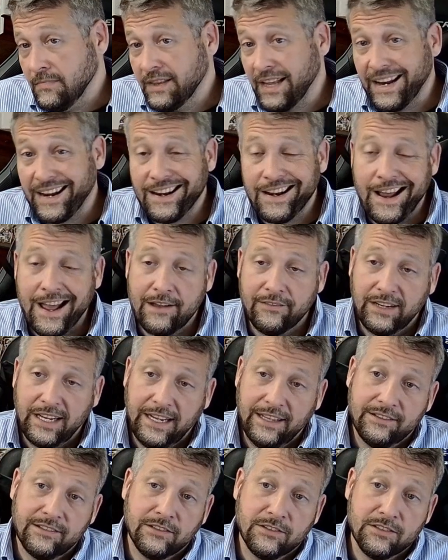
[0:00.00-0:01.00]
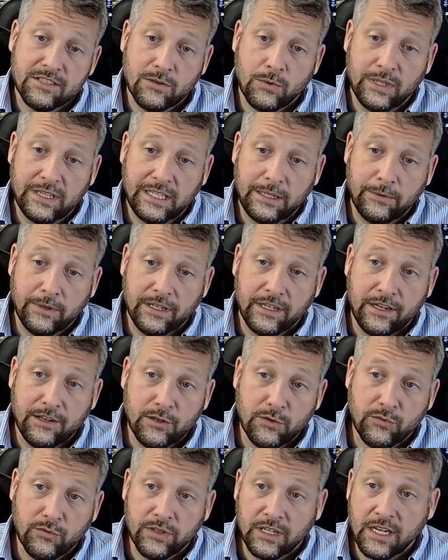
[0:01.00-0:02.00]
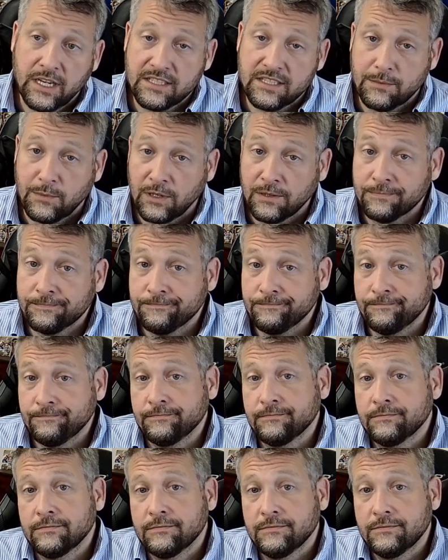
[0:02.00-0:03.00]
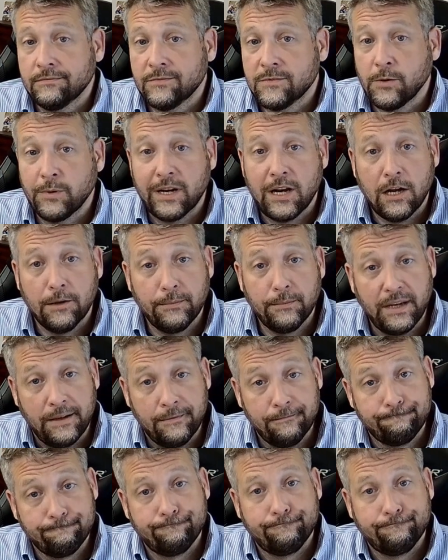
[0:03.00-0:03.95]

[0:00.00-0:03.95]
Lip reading: they didn't have an answer as to what they were going to do for the customer. So he called me.